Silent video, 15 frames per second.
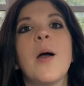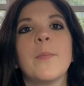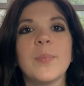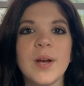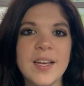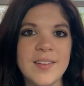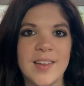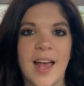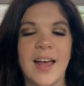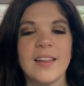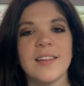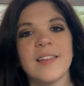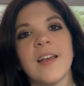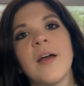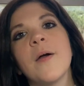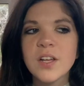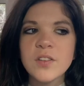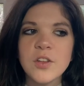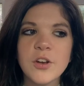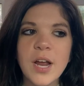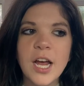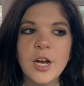presets.
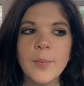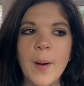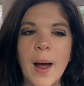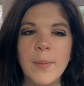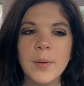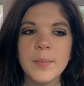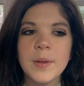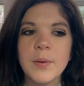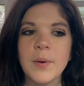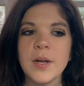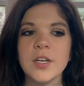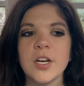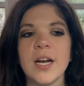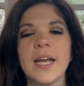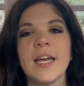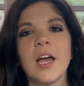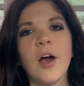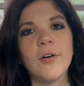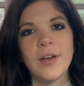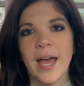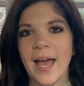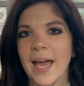So now you're probably wondering,
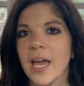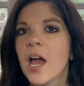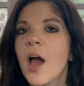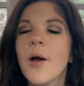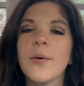okay,